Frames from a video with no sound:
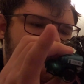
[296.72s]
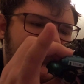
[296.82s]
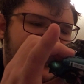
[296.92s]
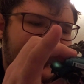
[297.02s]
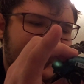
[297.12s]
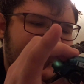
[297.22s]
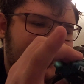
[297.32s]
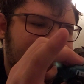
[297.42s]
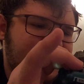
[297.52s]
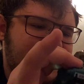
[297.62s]
back
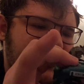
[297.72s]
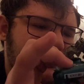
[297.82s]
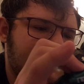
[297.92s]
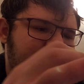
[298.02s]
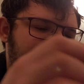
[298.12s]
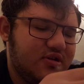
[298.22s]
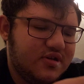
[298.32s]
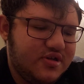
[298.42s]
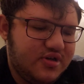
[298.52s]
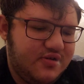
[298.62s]
here, so
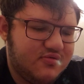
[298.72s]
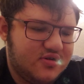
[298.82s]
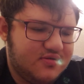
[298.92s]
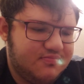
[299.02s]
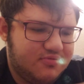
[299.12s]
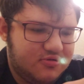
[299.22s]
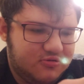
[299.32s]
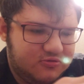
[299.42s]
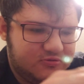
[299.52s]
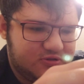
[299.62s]
You want to pull